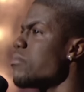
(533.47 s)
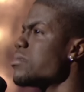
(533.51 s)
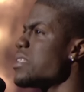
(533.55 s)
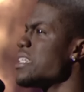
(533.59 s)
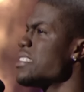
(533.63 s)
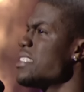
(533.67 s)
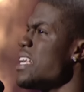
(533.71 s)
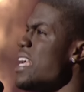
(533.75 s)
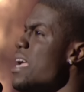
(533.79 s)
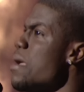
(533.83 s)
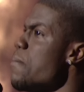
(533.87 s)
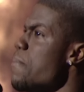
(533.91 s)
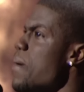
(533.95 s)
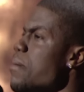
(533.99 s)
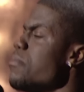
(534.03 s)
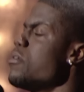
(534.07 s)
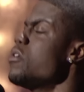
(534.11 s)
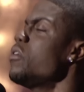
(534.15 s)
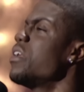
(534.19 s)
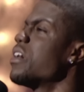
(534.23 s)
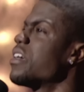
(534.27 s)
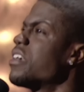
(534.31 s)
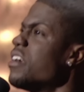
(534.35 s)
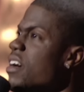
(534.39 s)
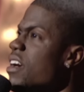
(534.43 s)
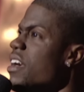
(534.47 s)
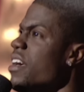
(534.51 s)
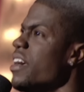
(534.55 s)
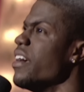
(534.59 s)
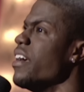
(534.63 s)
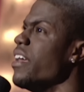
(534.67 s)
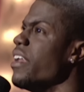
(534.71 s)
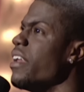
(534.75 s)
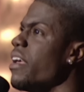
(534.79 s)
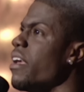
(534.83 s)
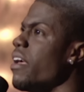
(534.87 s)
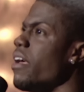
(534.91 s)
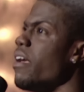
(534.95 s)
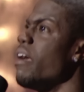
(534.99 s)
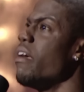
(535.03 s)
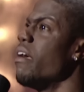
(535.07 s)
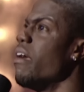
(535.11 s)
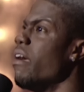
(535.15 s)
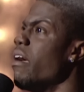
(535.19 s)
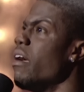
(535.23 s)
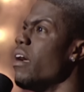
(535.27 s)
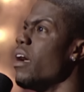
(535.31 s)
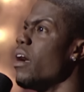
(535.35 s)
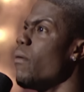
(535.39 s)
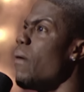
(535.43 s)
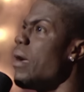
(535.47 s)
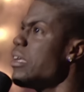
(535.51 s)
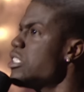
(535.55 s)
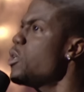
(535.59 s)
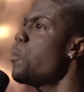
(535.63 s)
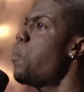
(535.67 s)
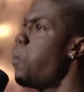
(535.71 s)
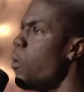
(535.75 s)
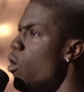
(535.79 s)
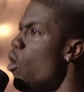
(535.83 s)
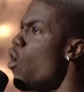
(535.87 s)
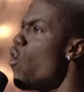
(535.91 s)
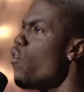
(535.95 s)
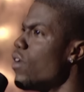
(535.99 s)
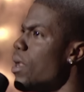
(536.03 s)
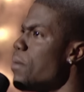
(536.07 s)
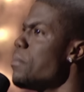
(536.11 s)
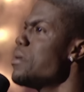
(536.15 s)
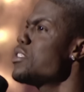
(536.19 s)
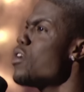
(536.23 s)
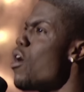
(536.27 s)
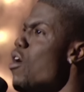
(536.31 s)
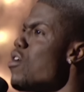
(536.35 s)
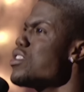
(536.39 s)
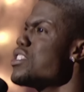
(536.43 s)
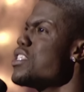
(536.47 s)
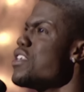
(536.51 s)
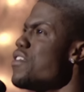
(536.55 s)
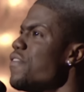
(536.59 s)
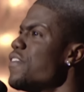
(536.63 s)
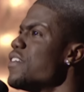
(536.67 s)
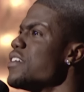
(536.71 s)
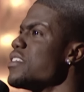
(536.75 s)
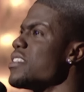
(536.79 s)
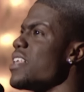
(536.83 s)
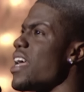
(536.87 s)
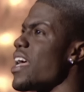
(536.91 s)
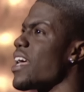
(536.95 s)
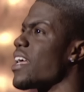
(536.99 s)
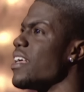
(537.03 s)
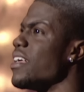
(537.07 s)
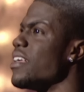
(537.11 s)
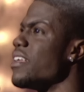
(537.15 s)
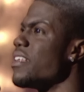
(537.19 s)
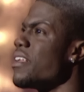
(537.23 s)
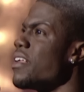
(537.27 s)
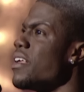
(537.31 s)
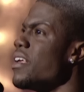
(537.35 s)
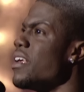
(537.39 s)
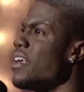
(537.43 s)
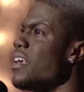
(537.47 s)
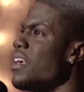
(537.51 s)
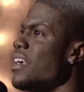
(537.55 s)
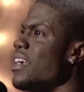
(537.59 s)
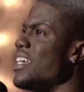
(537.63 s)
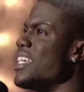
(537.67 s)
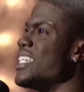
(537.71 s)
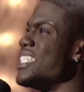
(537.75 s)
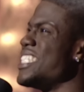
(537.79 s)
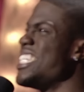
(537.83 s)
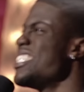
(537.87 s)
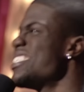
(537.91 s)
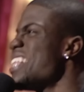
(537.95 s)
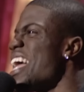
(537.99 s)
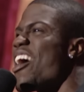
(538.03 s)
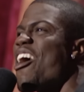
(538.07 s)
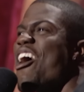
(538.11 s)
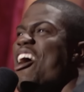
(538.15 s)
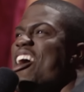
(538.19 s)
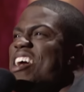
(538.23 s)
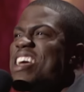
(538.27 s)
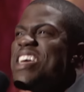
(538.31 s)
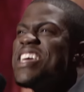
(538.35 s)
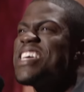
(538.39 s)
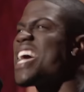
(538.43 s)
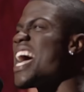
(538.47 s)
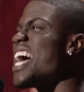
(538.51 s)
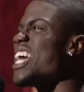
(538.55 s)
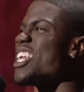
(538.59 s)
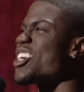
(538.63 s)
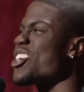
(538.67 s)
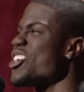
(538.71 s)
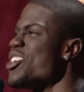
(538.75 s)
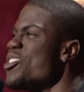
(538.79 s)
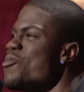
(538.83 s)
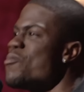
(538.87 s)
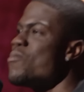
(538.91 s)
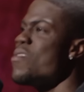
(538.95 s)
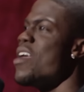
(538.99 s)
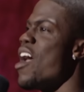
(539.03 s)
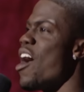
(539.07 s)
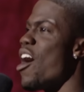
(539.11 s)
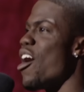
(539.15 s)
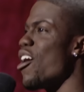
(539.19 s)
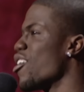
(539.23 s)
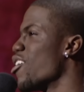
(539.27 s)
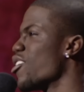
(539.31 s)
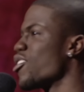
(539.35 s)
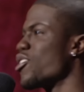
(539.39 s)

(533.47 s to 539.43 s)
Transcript: was like, damn, baby, you look good. Why don't you pull over? Let me talk to you for a second. She's like, all right, he kind of cute. Her, her